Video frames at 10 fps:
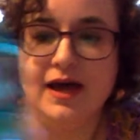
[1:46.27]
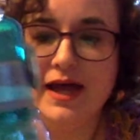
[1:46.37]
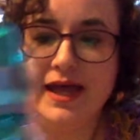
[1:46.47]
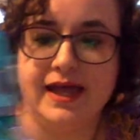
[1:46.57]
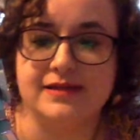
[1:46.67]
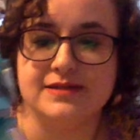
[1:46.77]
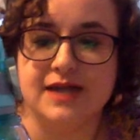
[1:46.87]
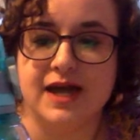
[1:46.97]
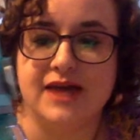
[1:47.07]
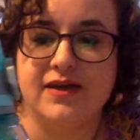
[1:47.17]
And
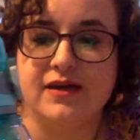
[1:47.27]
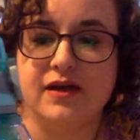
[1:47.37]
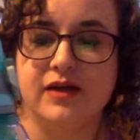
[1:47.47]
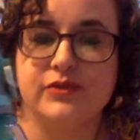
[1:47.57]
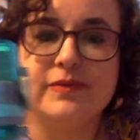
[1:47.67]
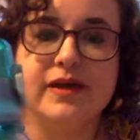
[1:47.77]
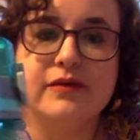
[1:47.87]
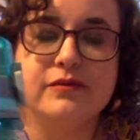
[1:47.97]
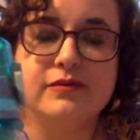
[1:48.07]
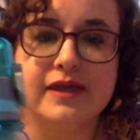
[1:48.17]
I've gone through
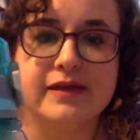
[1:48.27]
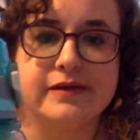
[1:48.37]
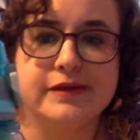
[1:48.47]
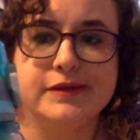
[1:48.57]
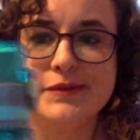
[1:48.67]
about like